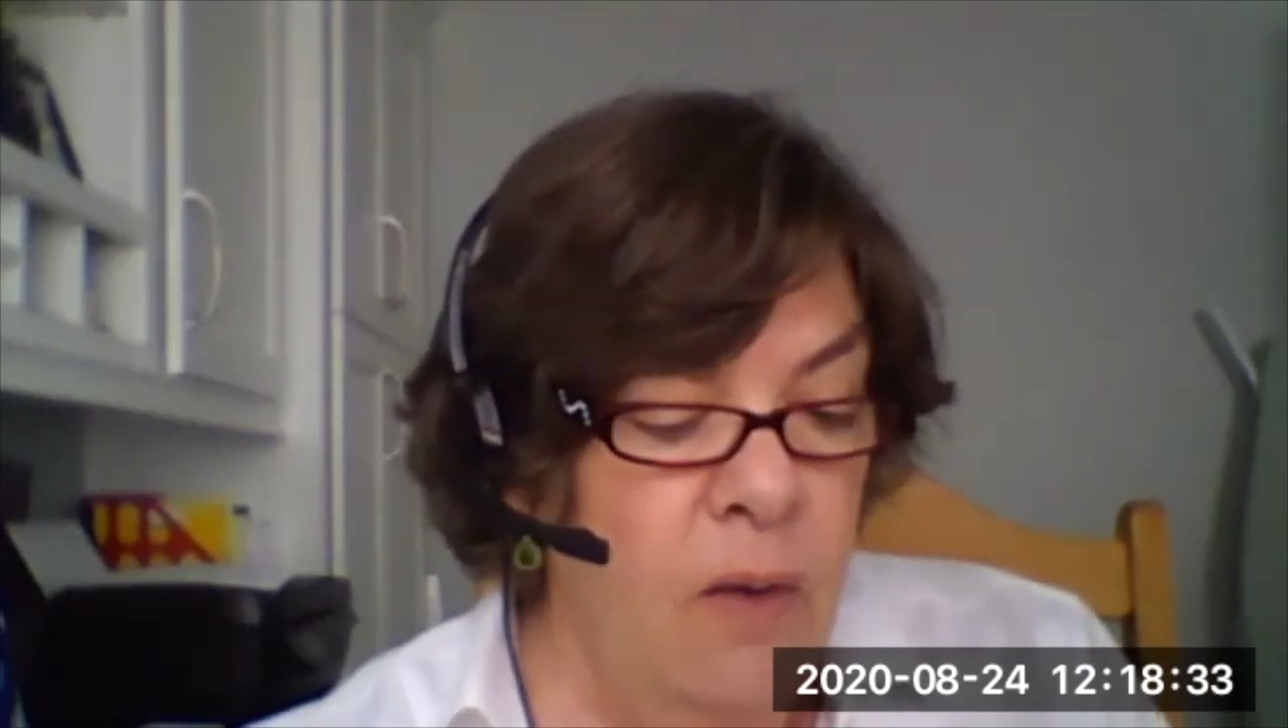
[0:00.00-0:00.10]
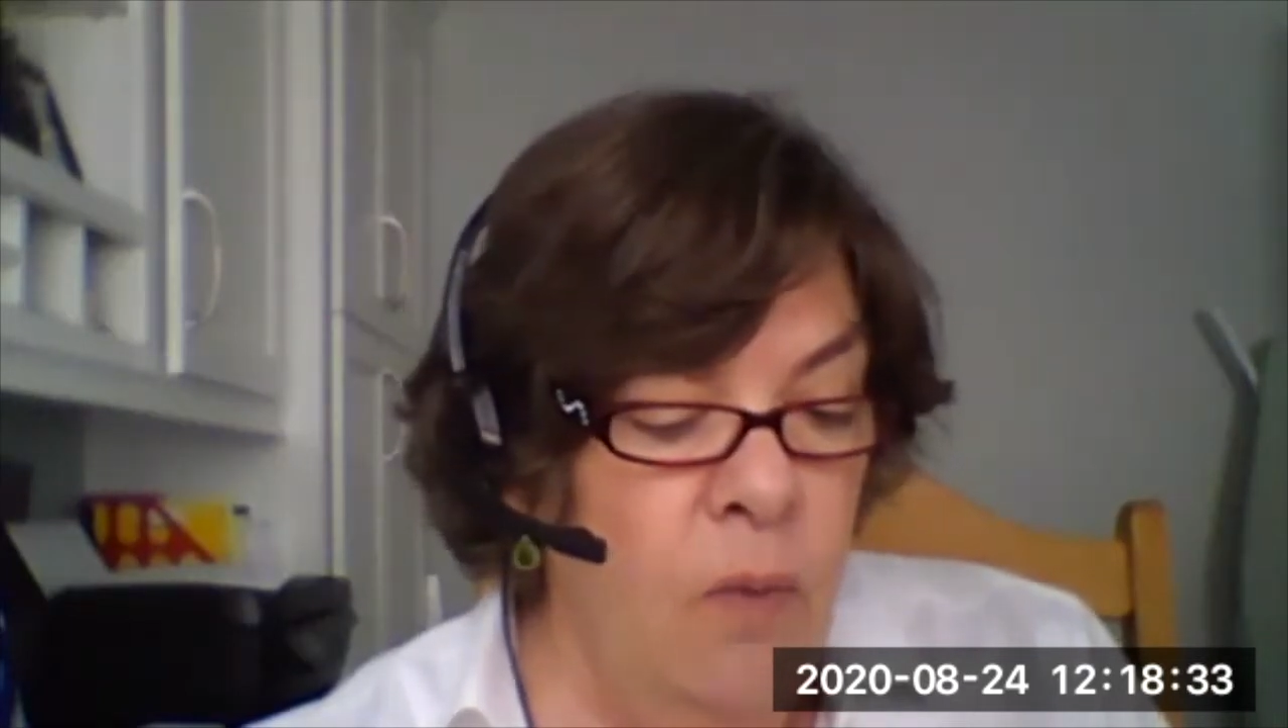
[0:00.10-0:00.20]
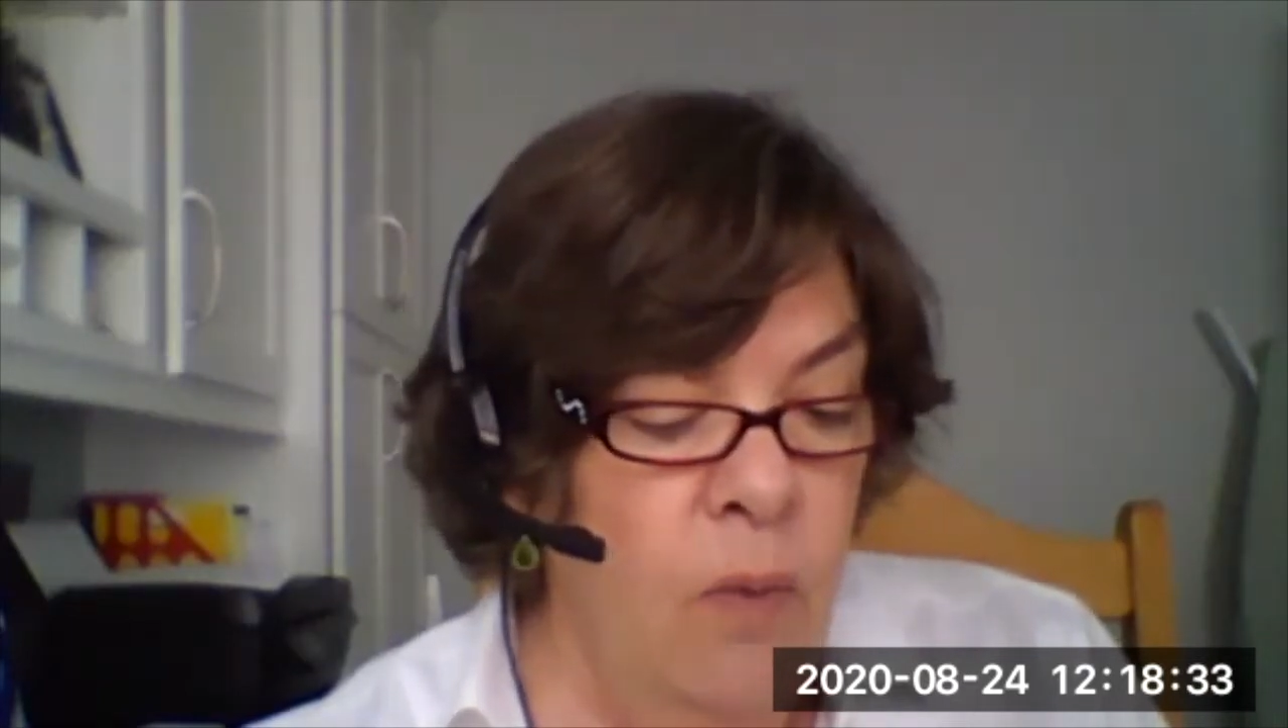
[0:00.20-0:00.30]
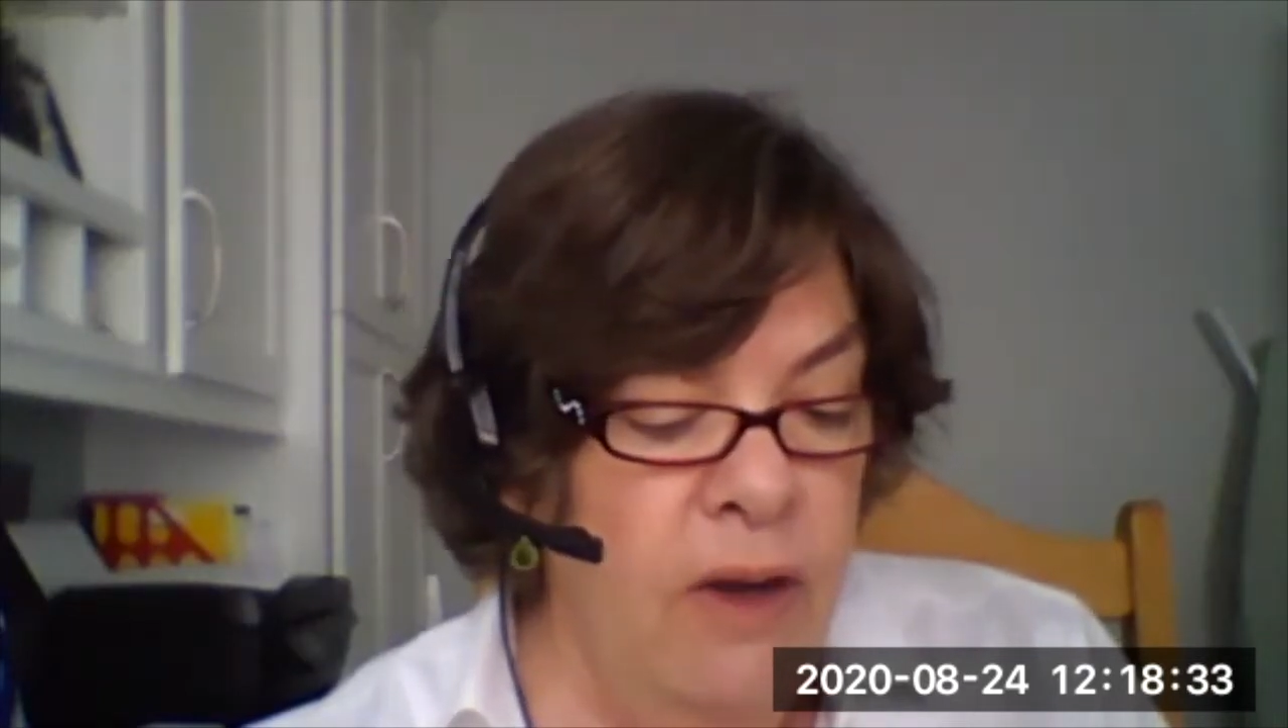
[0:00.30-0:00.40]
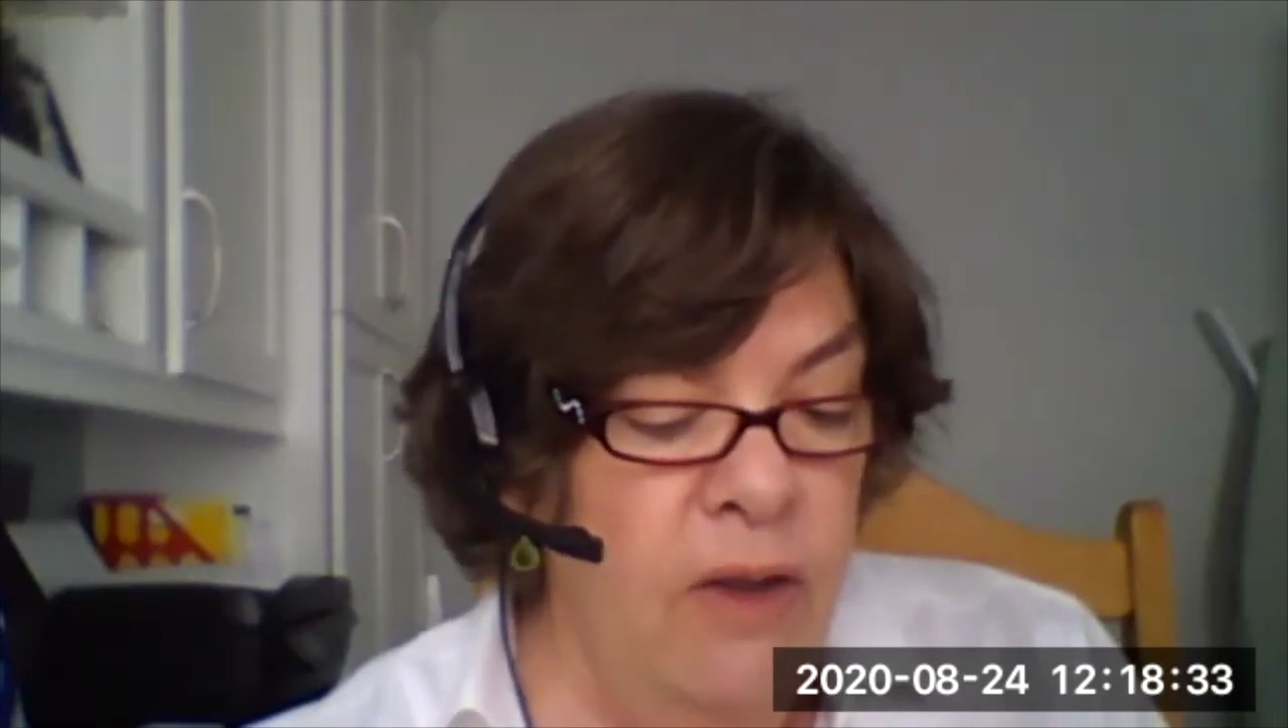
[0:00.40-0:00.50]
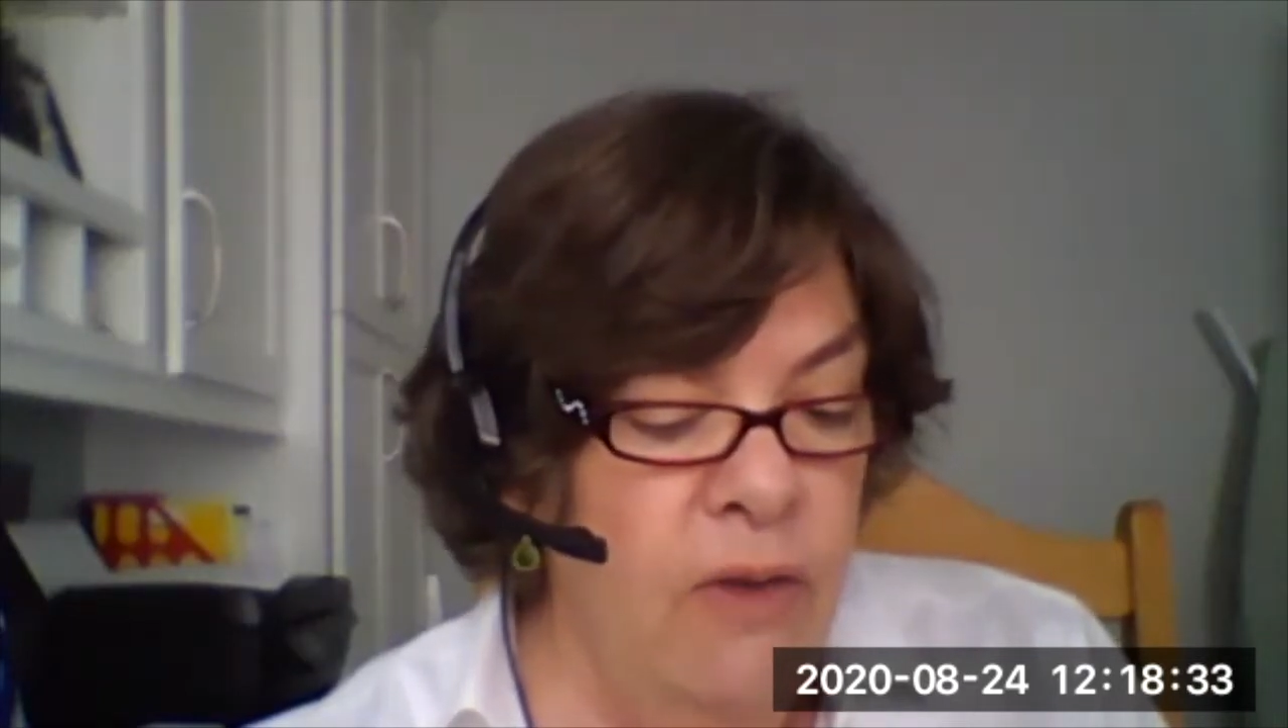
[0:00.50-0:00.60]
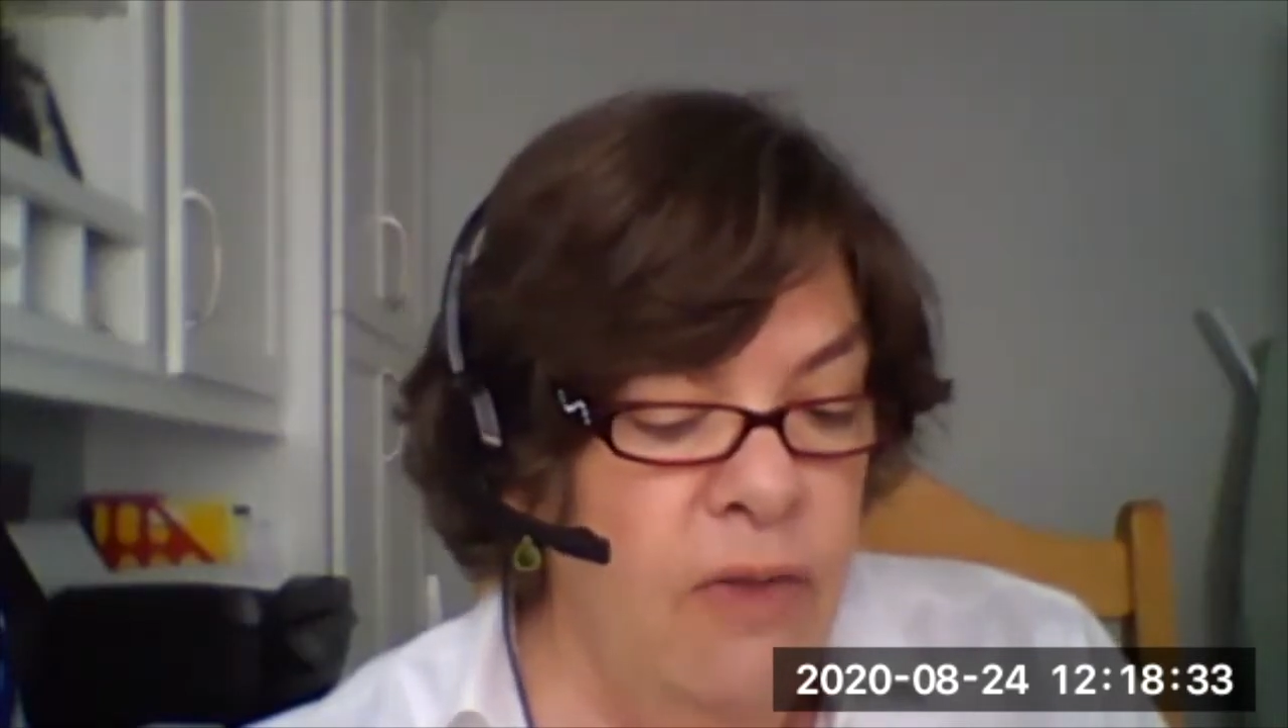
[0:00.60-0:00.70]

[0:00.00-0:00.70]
What do you